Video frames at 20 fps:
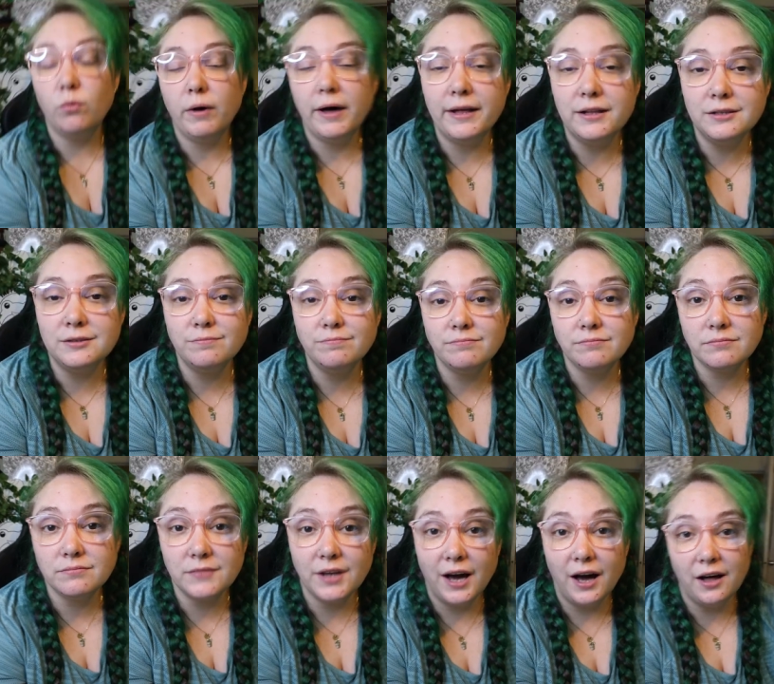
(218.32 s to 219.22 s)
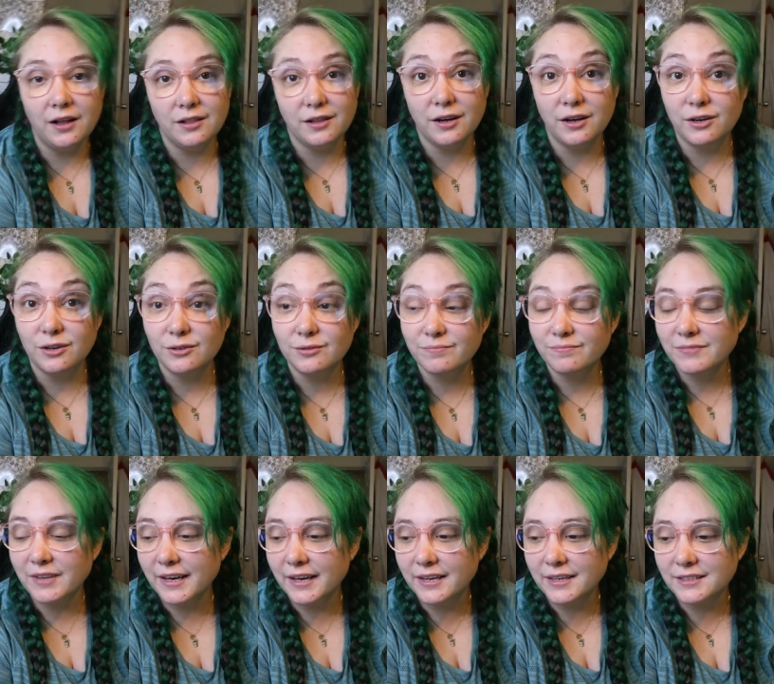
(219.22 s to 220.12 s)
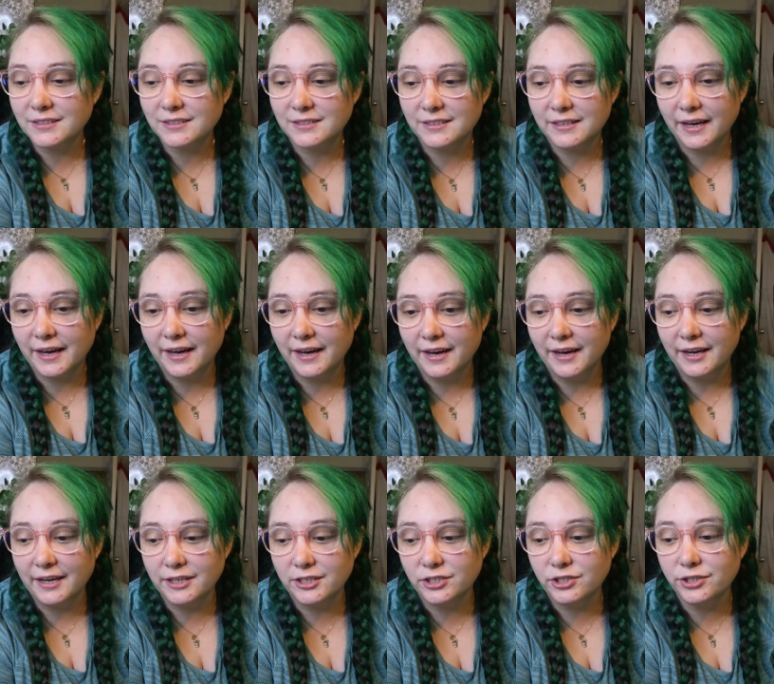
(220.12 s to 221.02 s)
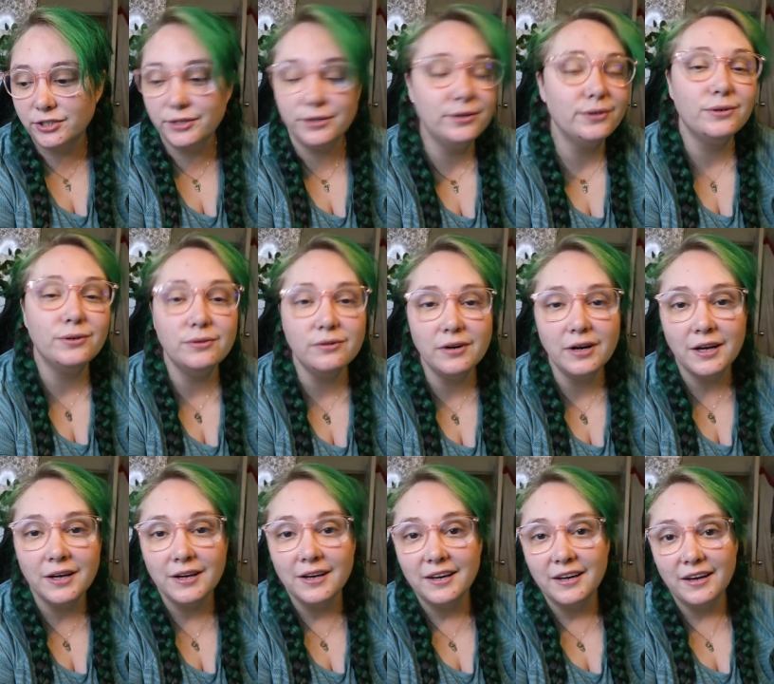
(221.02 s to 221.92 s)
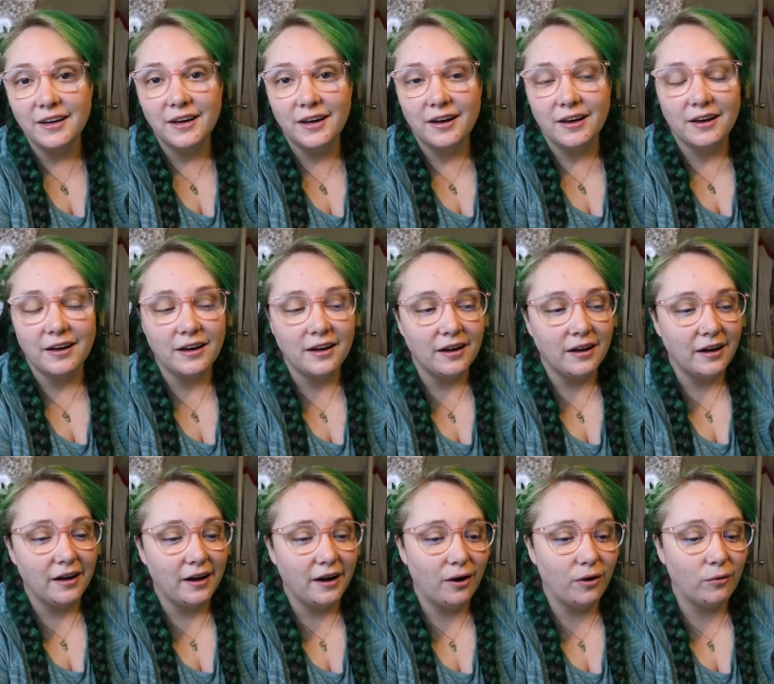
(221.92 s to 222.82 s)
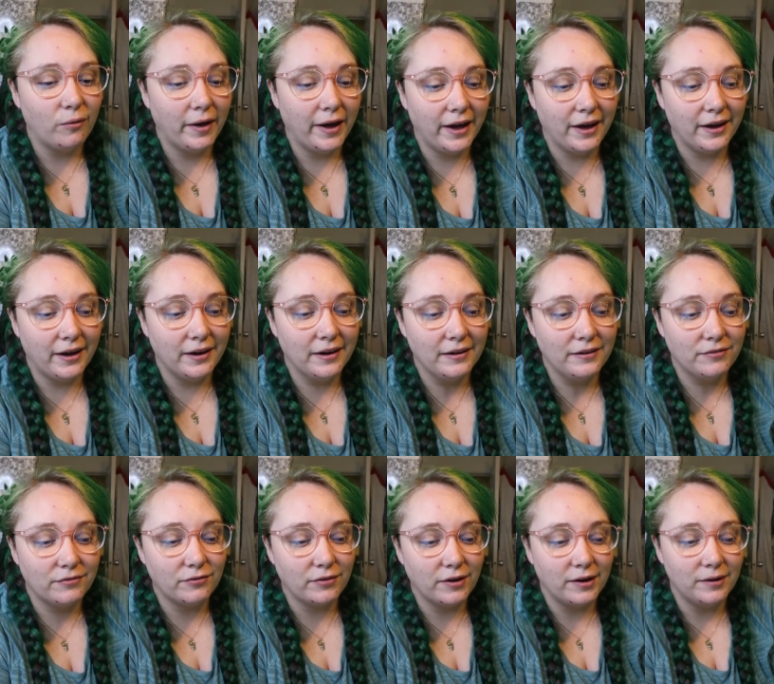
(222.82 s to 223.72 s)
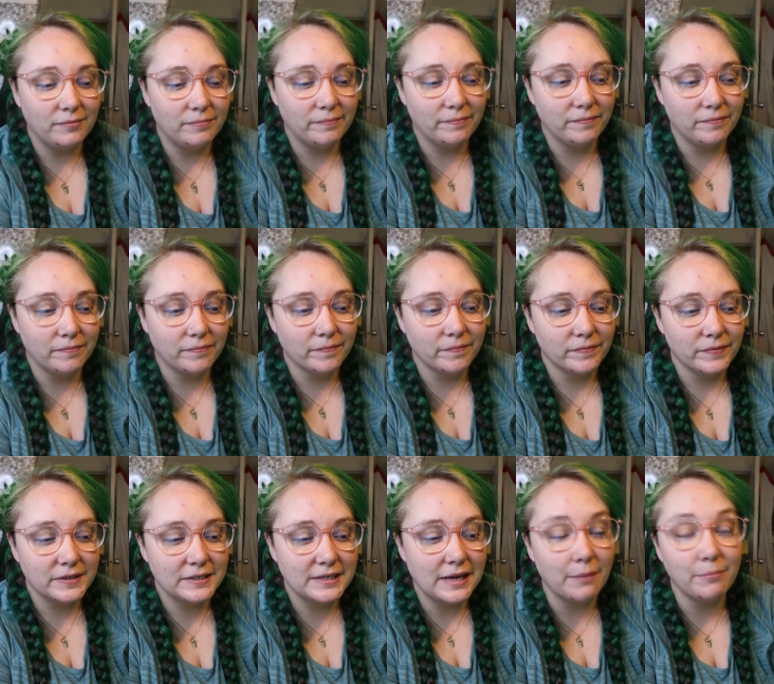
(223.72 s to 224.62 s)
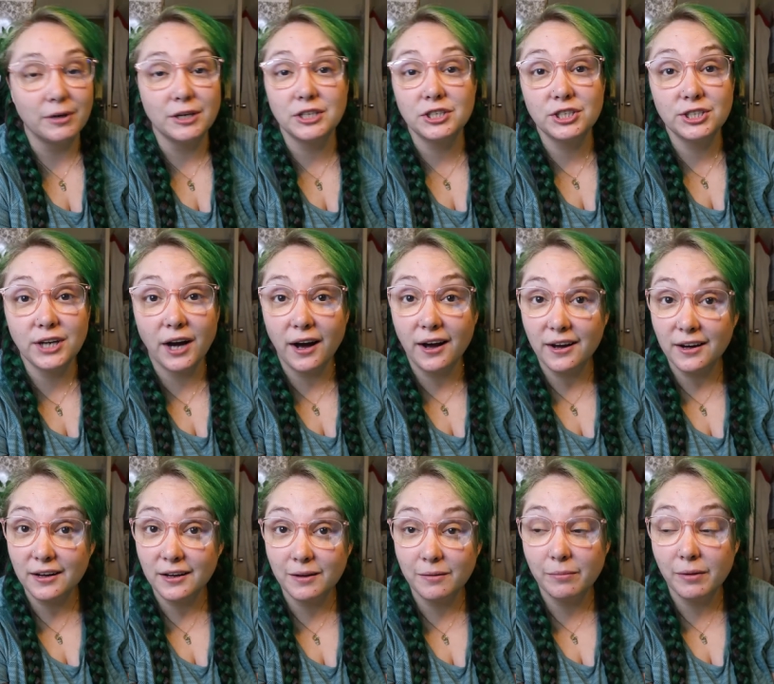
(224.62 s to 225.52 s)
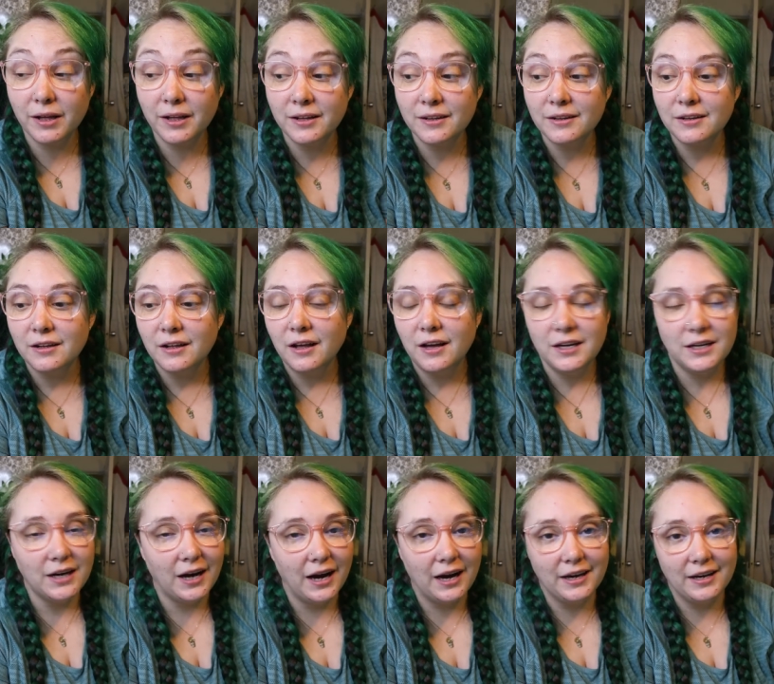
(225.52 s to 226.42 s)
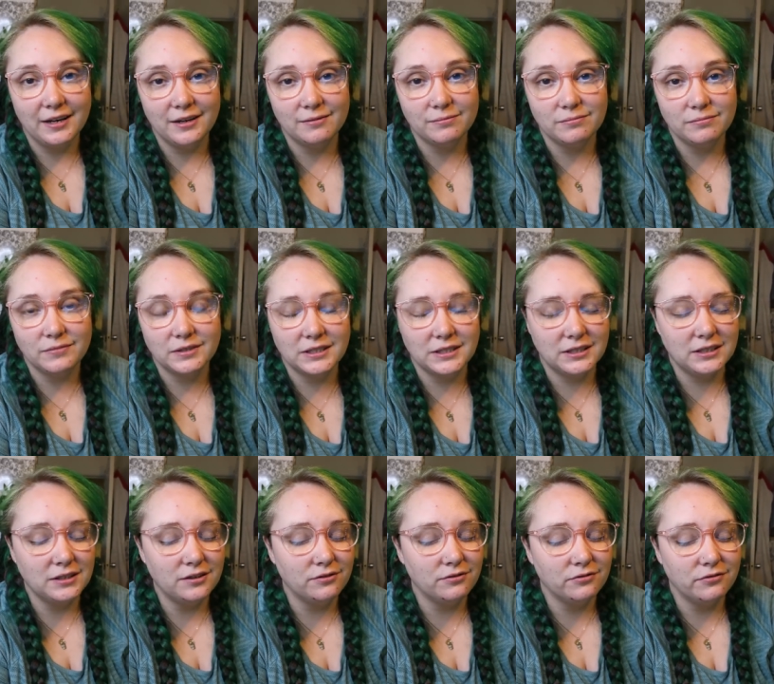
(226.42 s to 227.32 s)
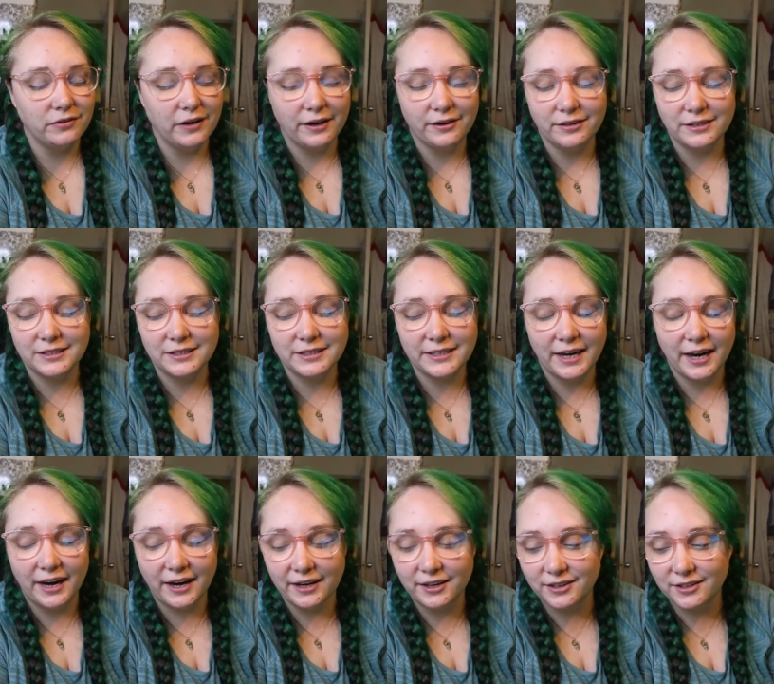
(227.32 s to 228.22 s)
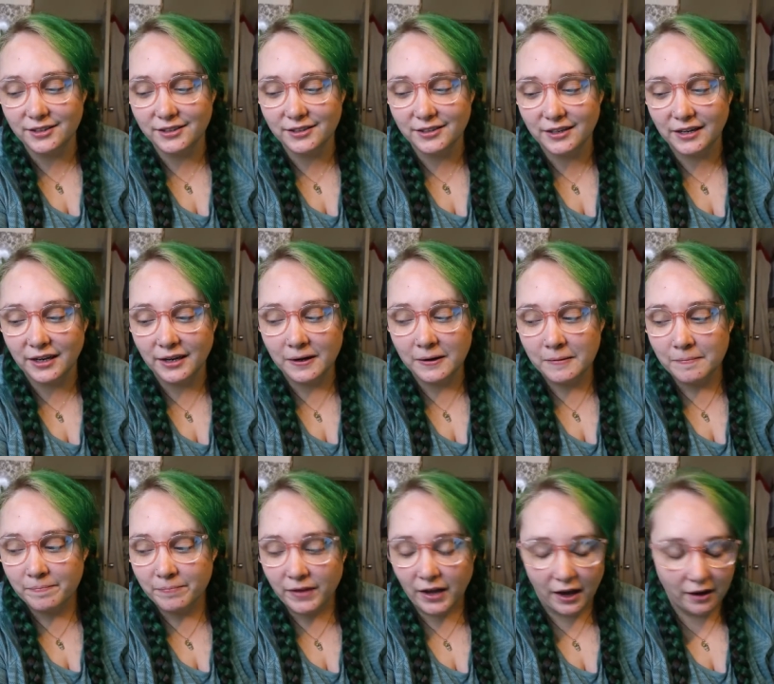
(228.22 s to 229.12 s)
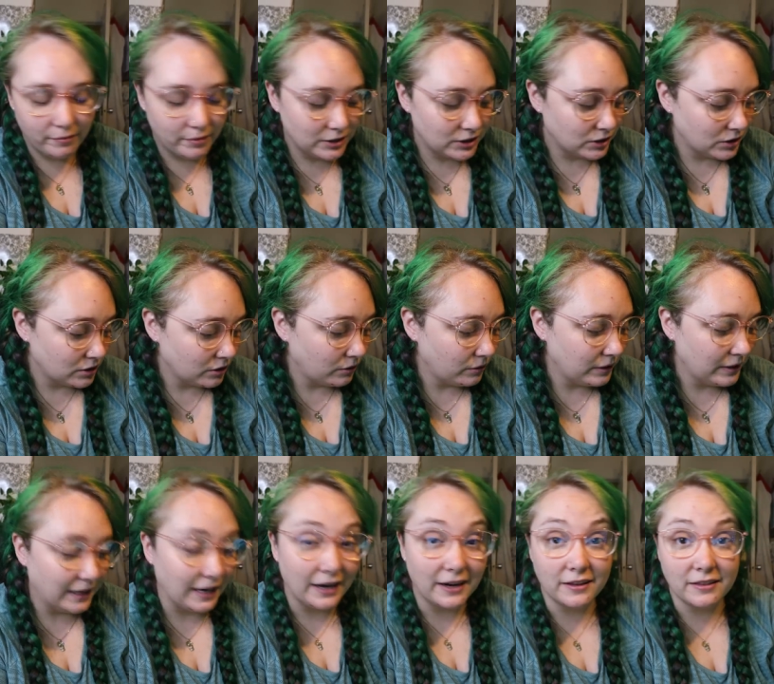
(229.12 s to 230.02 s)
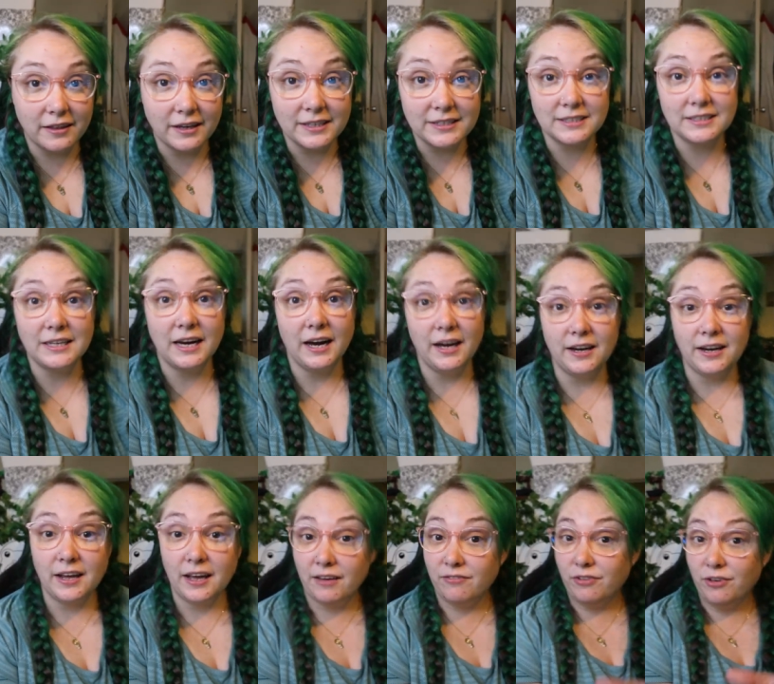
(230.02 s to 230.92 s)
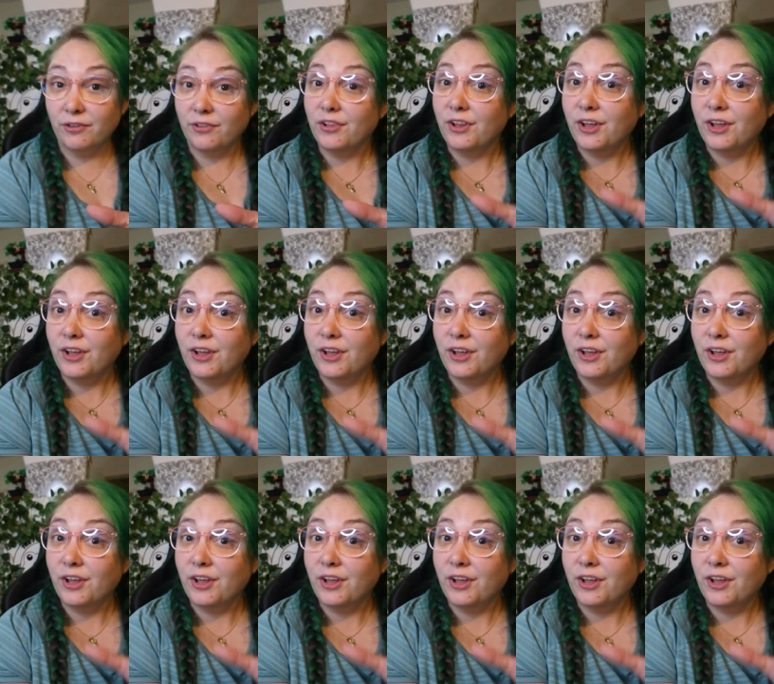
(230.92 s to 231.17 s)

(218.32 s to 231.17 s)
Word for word: Well, hello. It is day two away from summer job. I am still very tired. I've been slowly getting things done. If you